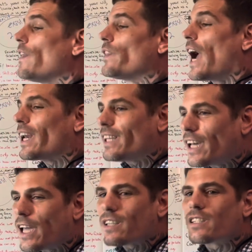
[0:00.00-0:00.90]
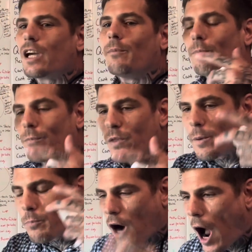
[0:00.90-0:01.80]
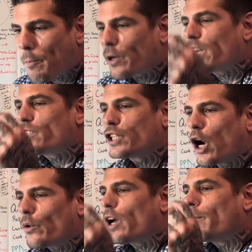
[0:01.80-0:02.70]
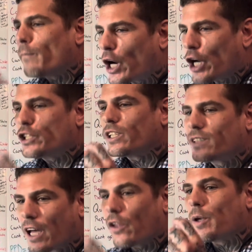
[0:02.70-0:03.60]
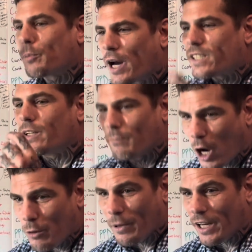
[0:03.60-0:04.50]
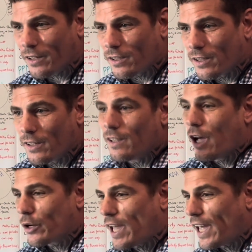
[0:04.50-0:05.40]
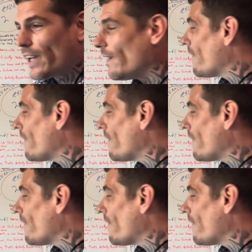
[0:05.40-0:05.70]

The idea is the properties don't emerge until the present moment, okay?